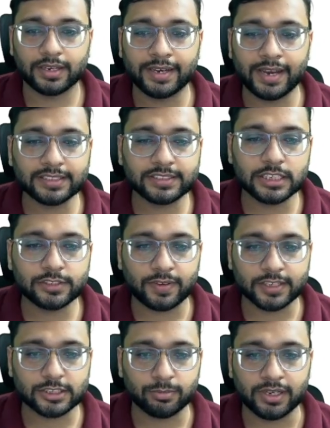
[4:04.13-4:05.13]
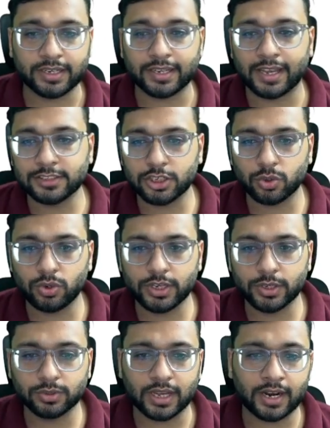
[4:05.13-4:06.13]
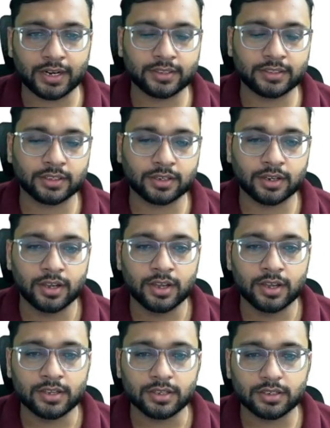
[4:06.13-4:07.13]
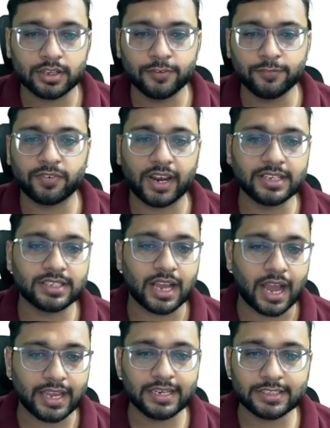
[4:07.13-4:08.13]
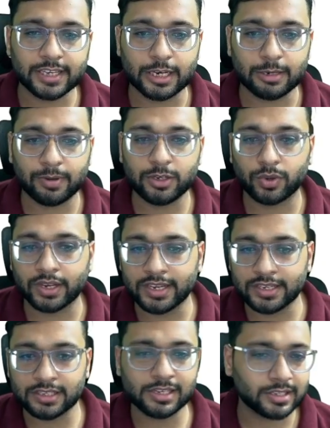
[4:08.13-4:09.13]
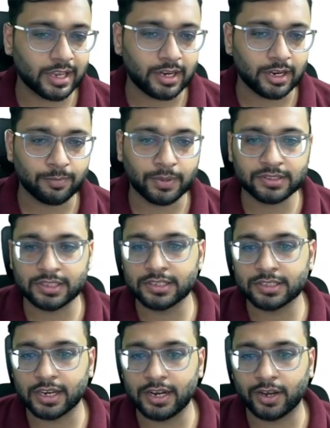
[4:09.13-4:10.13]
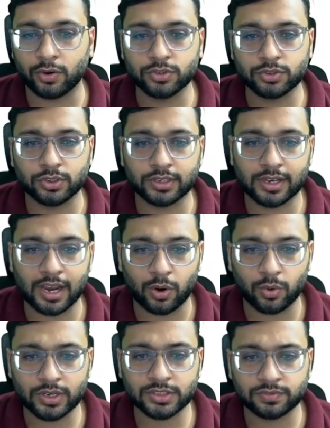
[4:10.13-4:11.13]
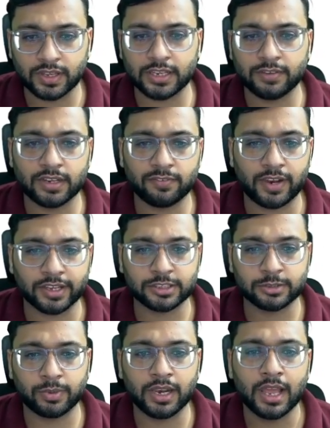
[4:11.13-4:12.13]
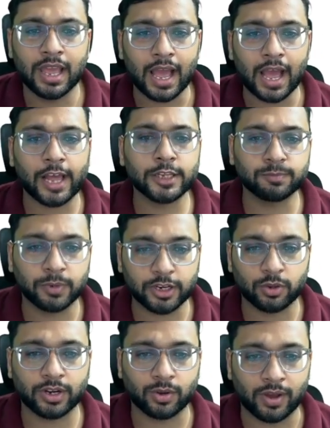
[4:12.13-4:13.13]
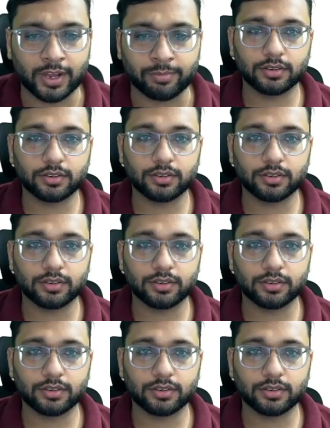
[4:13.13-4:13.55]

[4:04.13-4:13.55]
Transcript: Next is flexibility. As I told you that the infra is highly scalable. You can easily scale up, easily scale down. So cloud is very, very flexible as per your requirement.